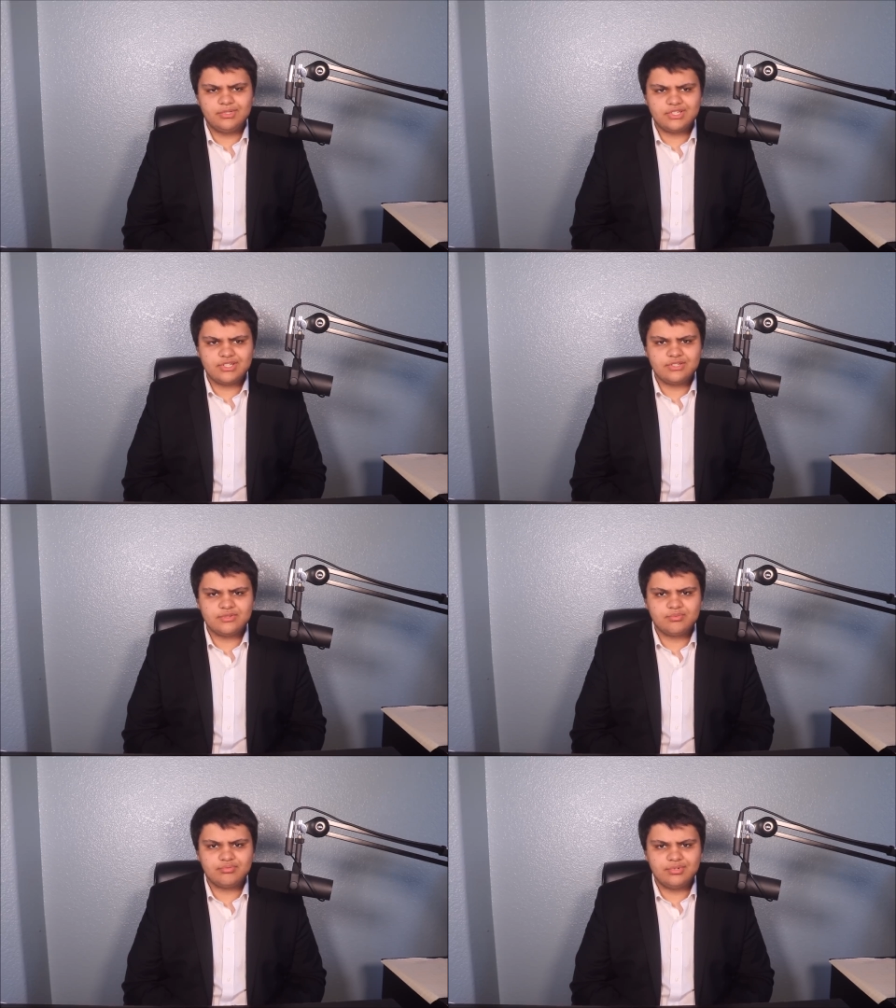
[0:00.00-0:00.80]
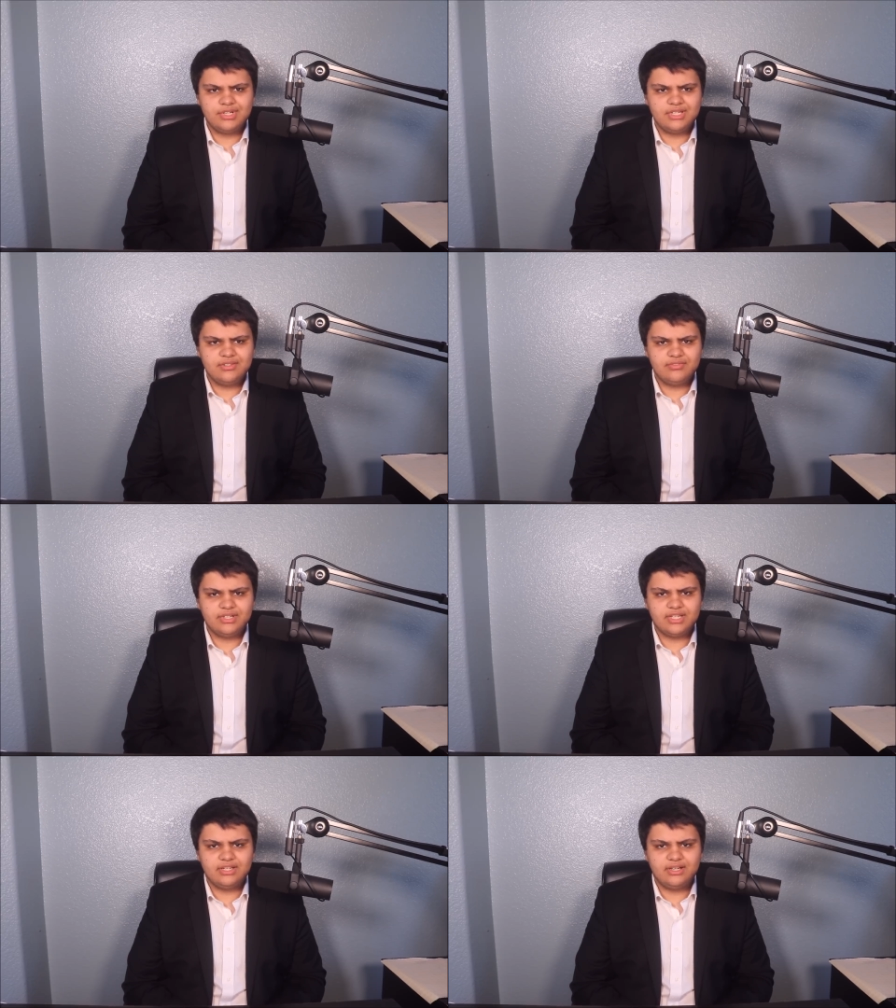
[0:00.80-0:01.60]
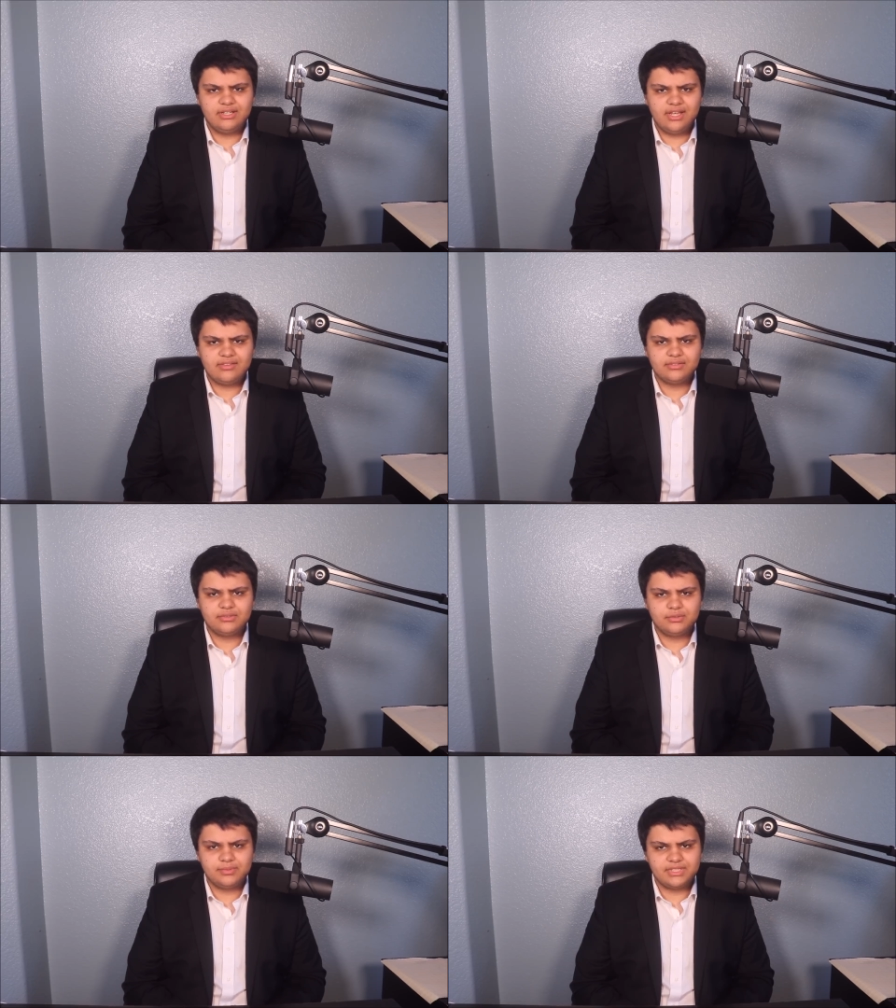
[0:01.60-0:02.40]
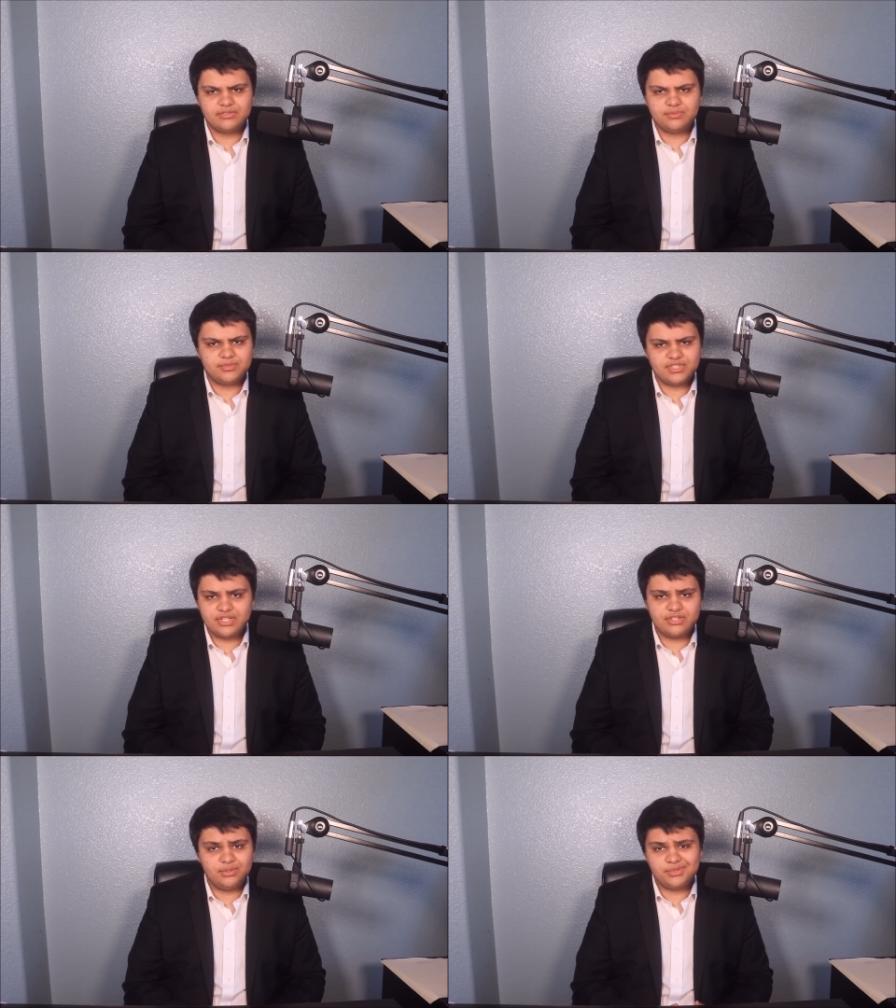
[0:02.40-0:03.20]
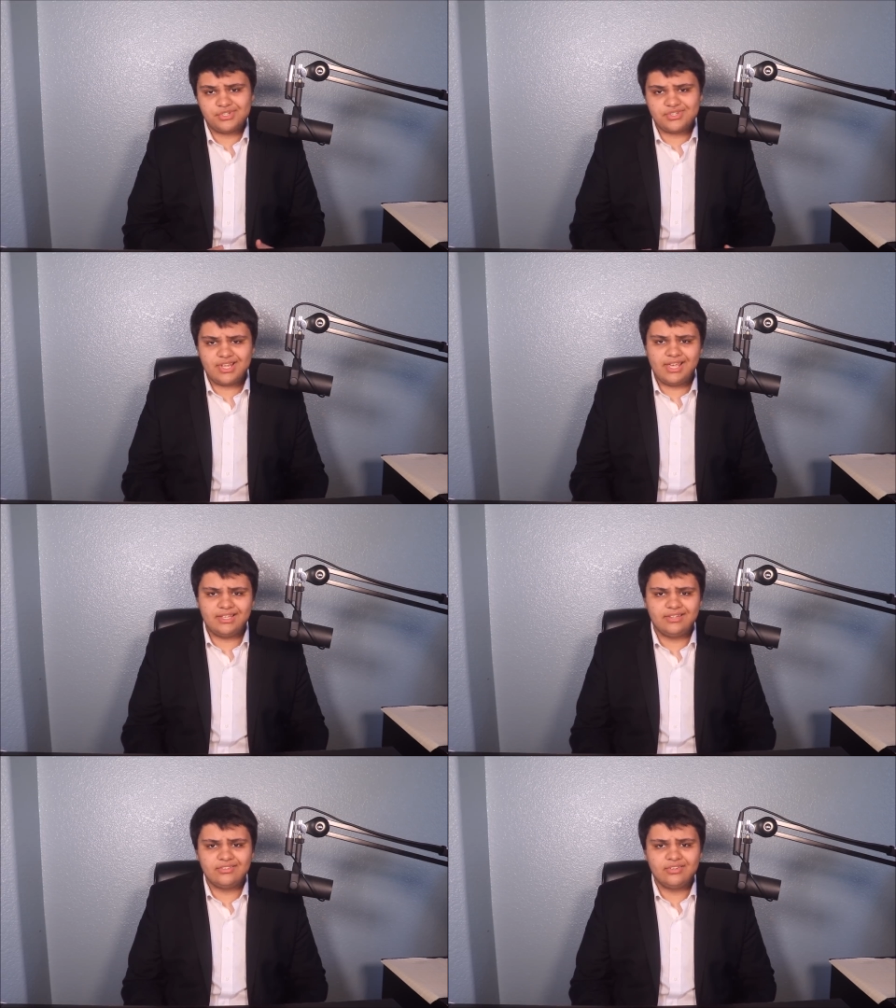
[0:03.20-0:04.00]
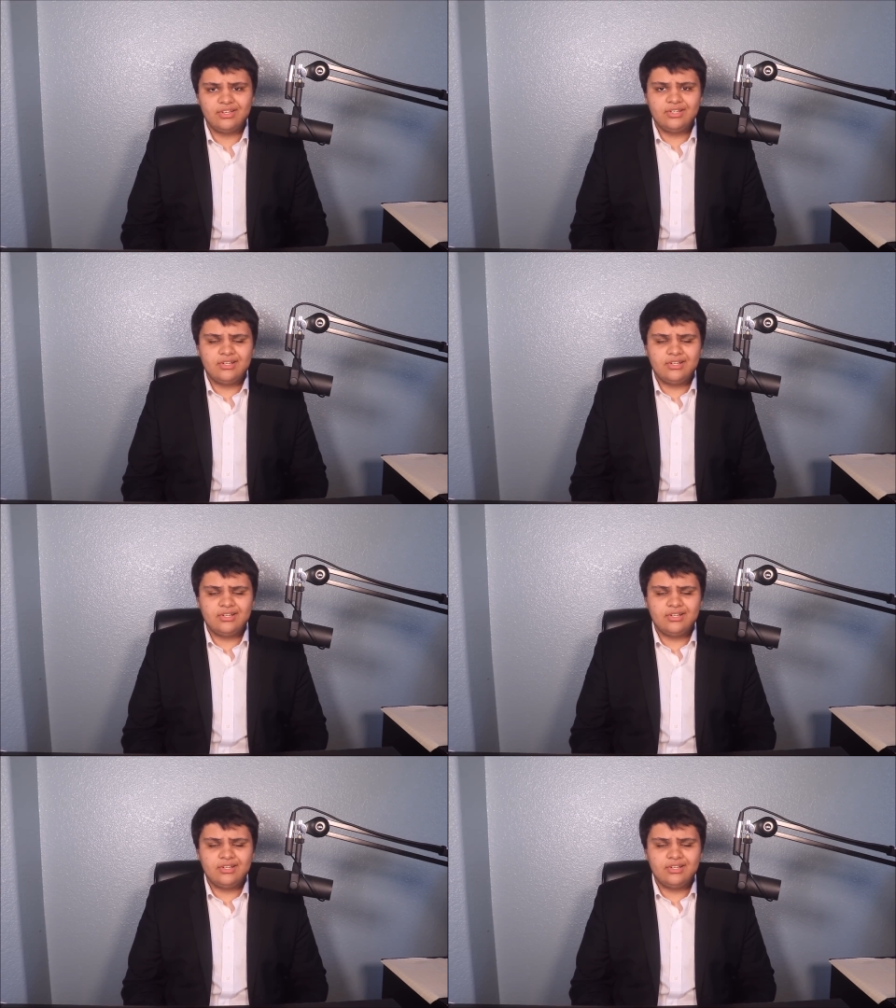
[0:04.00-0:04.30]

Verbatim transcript: which is pretty fucking unethical because essentially what you're saying is,